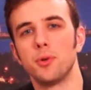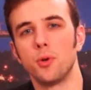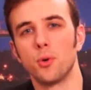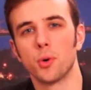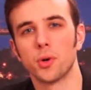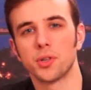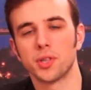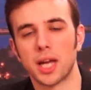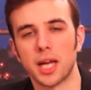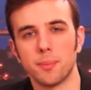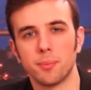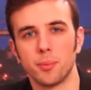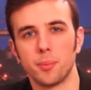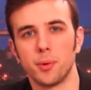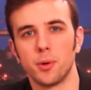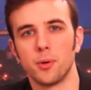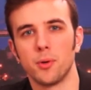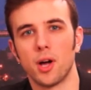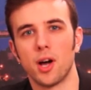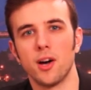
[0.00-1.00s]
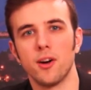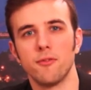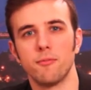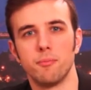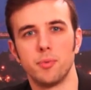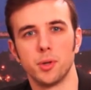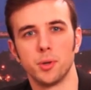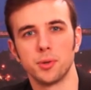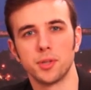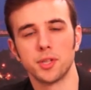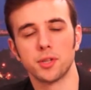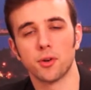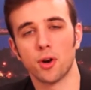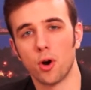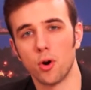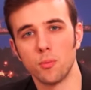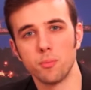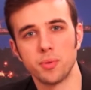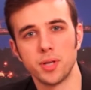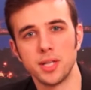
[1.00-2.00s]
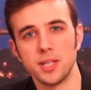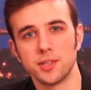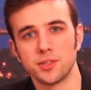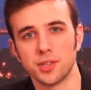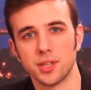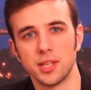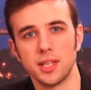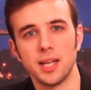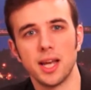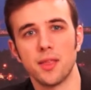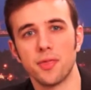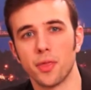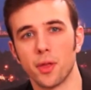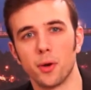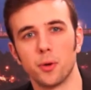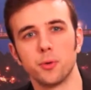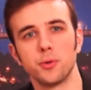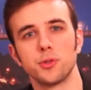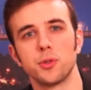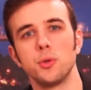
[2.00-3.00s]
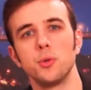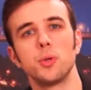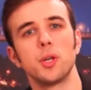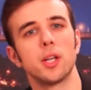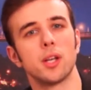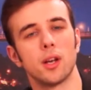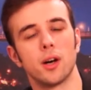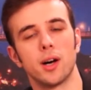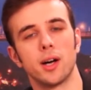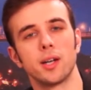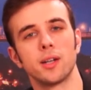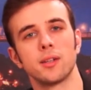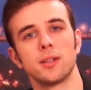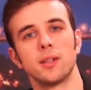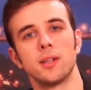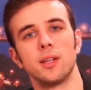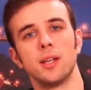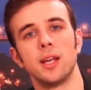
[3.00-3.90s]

who are capable of building their own PC and those who cannot.